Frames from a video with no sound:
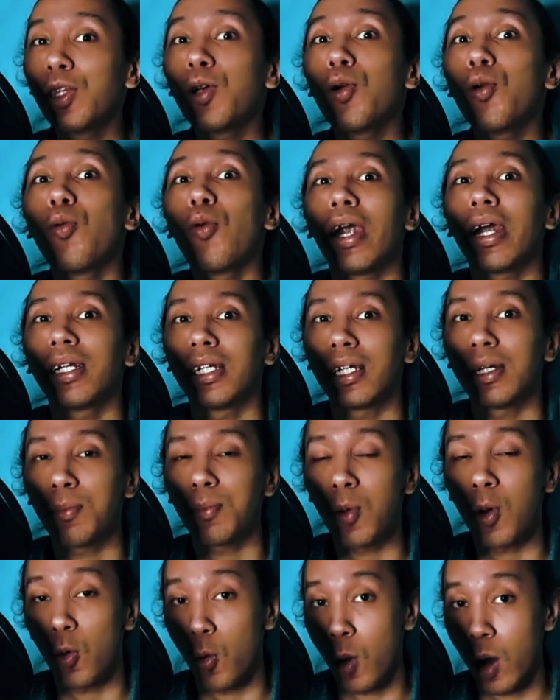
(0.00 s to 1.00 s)
to rank
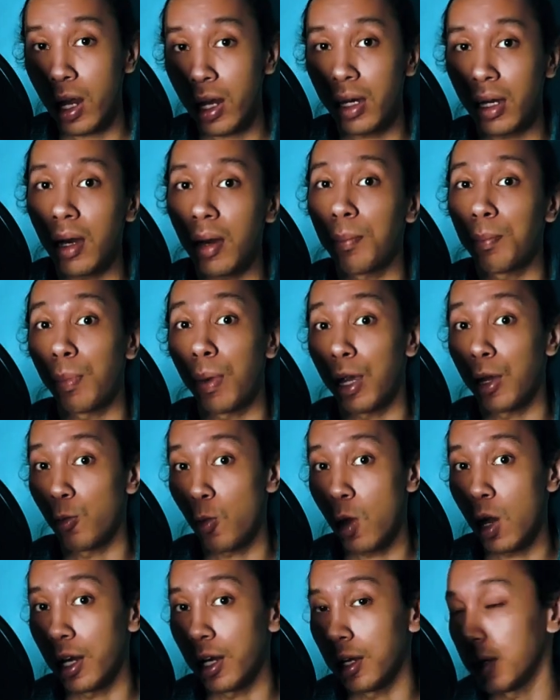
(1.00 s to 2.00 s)
them one by
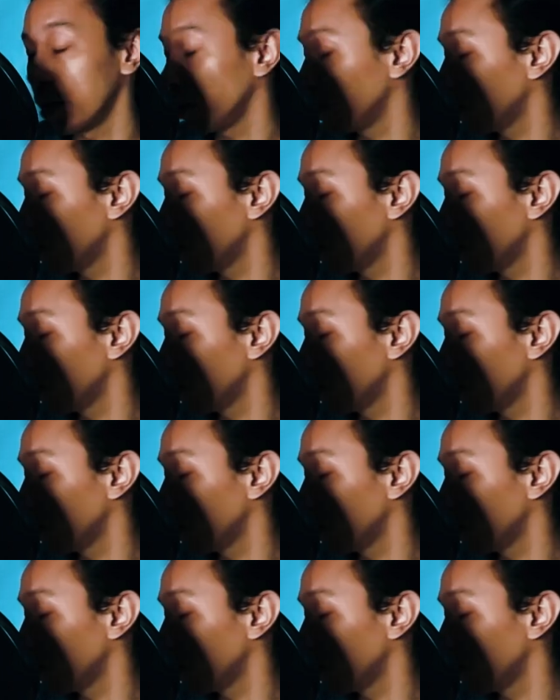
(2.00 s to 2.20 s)
one.